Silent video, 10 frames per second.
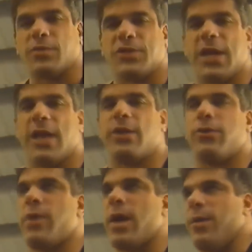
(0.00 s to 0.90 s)
standing
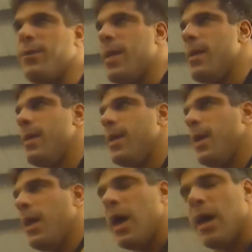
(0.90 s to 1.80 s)
around.
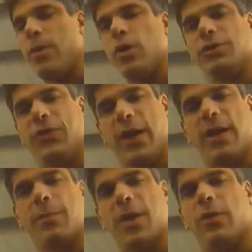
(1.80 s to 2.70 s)
I'm always
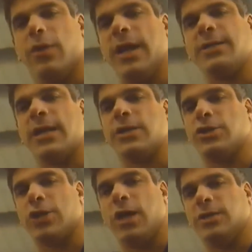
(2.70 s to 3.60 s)
thinking about the next
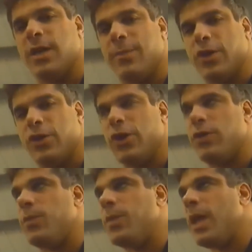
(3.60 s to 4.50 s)
exercise I'm going to
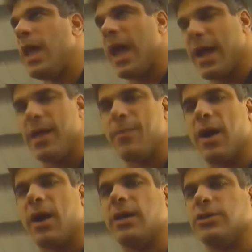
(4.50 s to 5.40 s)
do. I keep
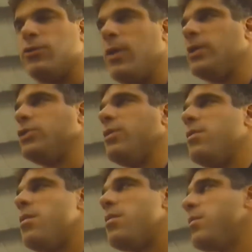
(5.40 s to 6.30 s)
my
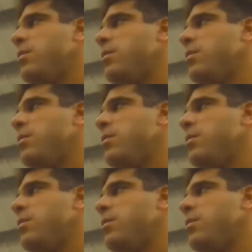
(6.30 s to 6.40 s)
concentration.